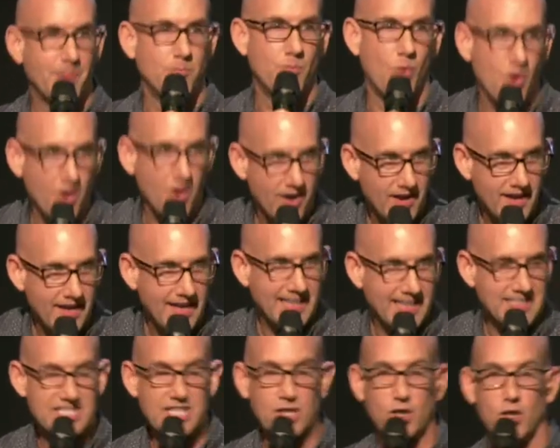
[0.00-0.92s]
more,
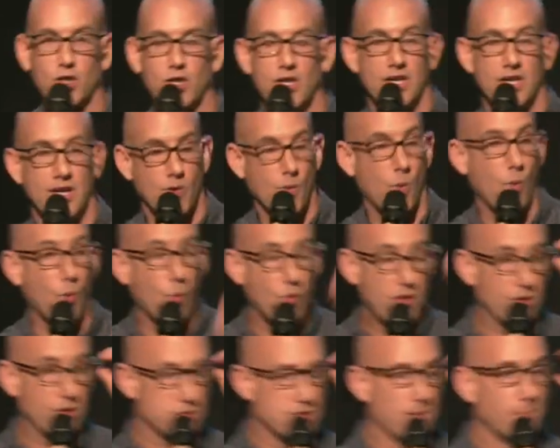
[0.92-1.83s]
until
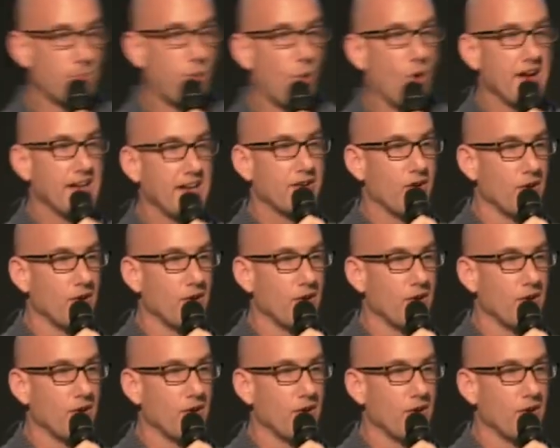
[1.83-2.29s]
there was a point